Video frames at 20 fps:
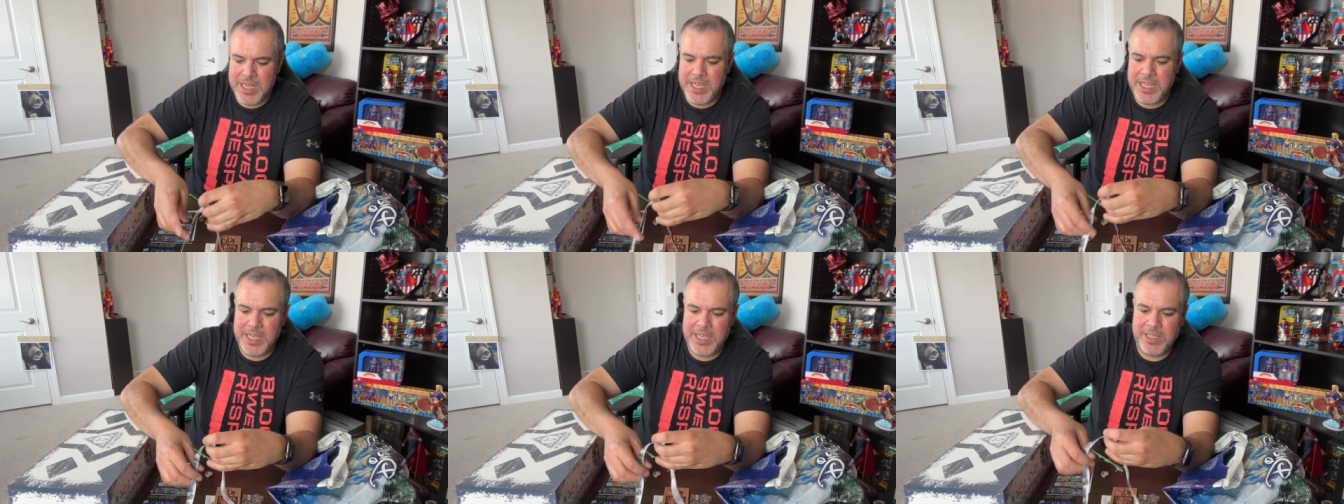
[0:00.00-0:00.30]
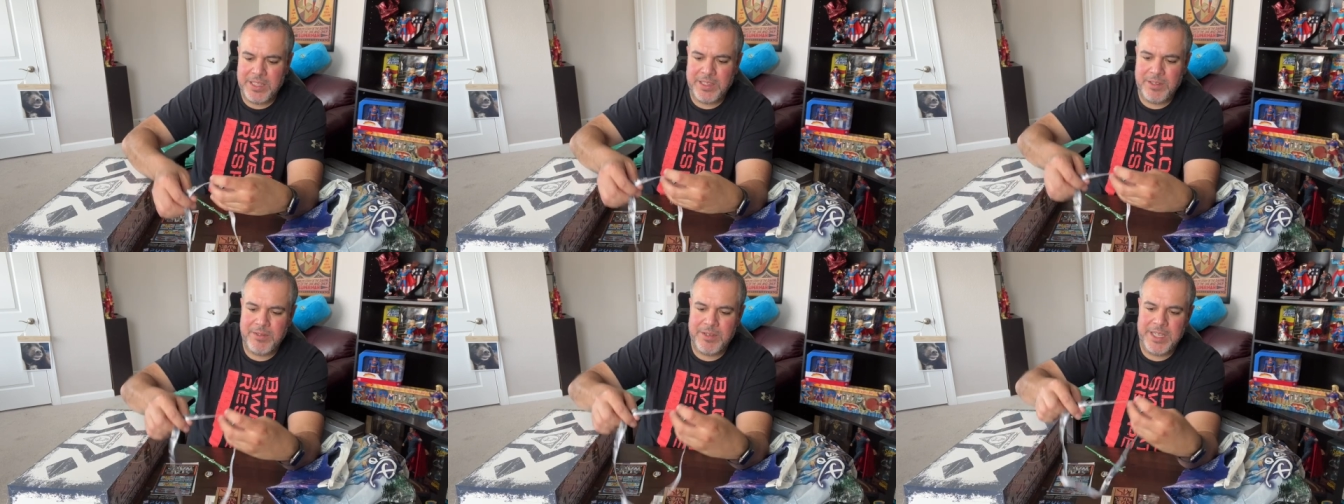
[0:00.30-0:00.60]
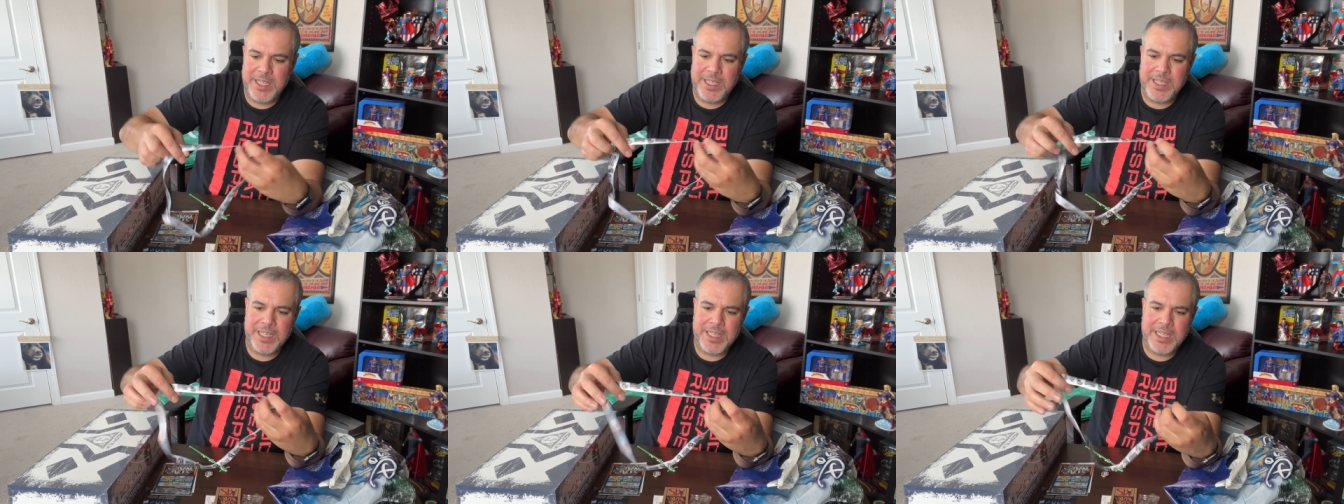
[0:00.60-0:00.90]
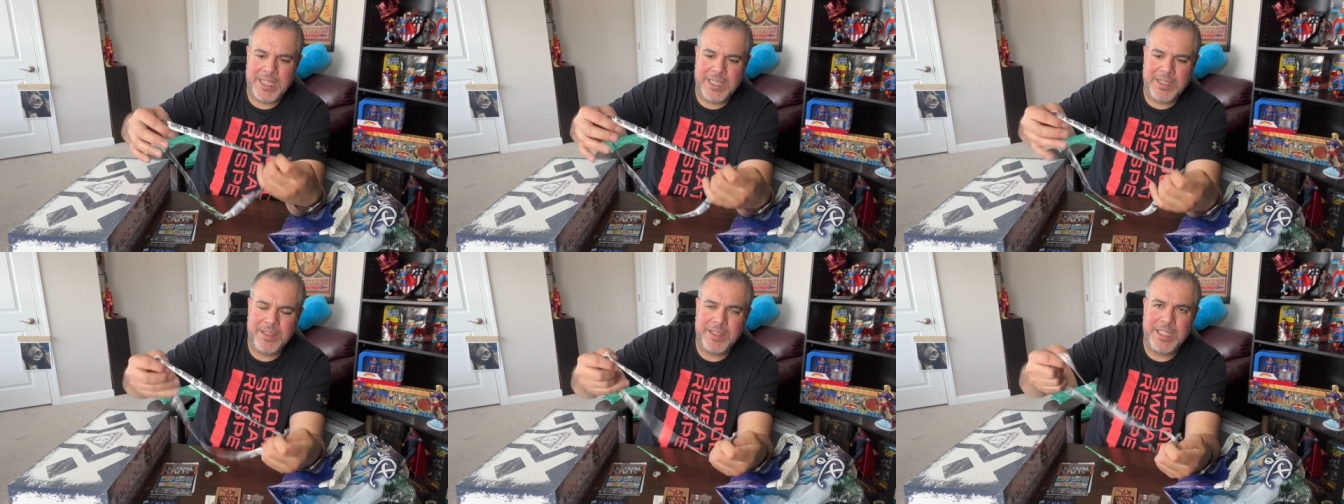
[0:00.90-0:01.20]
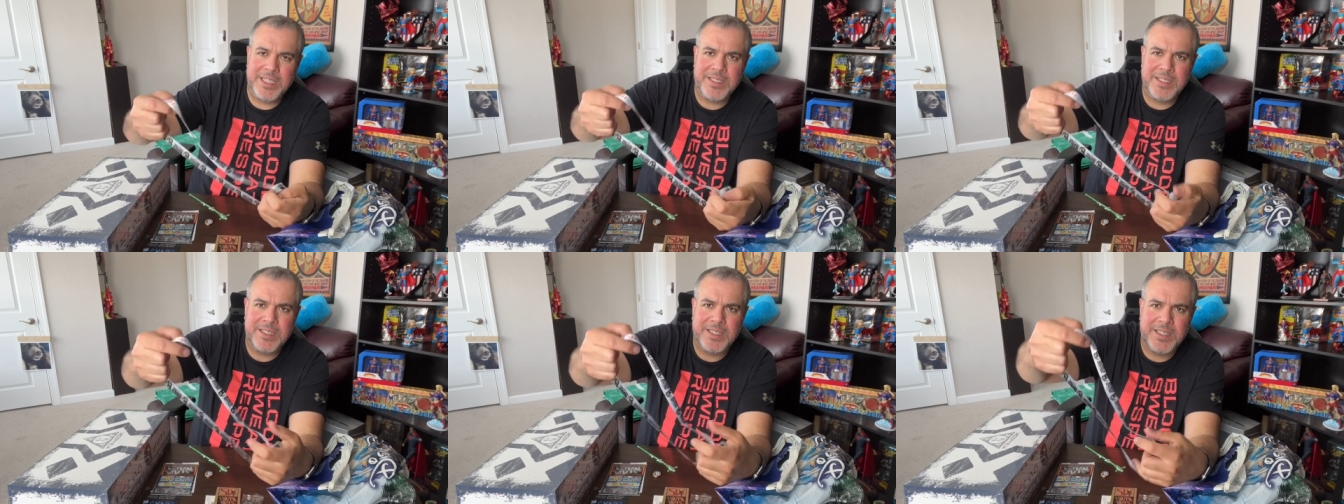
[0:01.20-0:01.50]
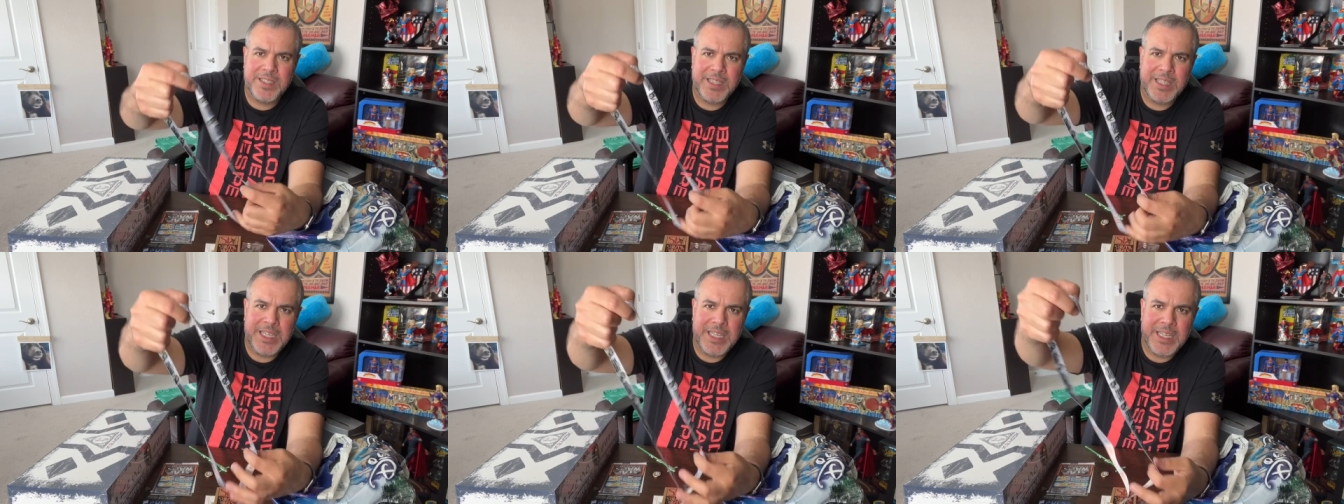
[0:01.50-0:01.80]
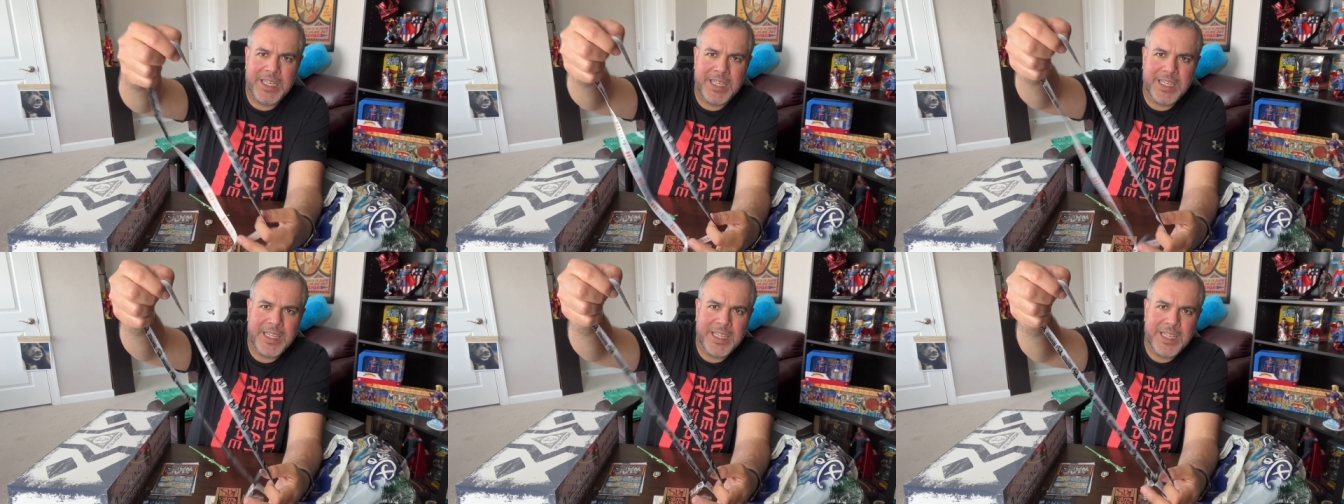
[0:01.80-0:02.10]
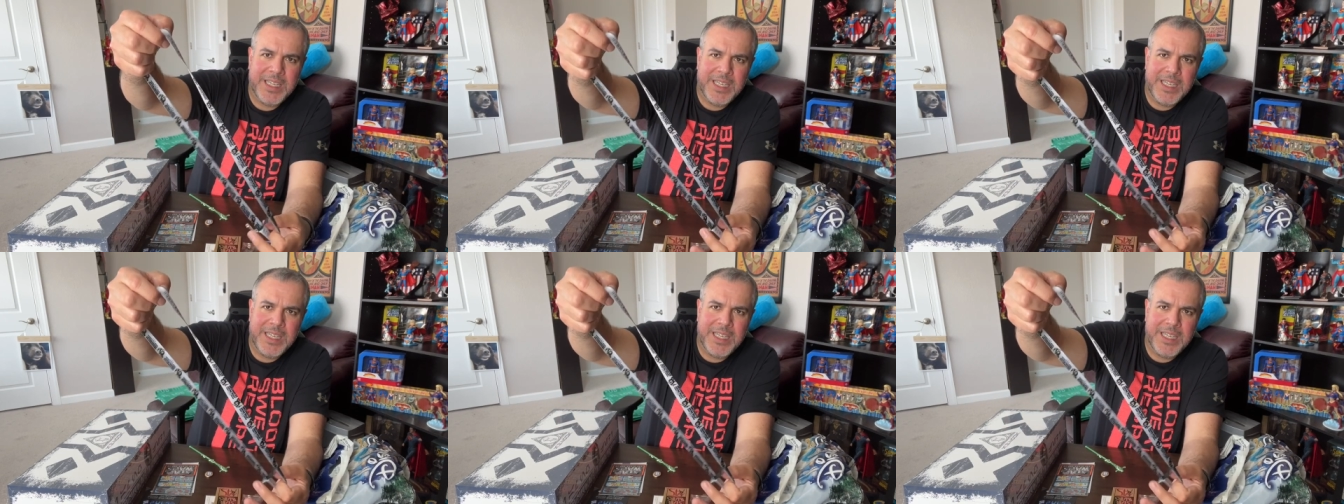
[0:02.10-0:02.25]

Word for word: including uh, this is the,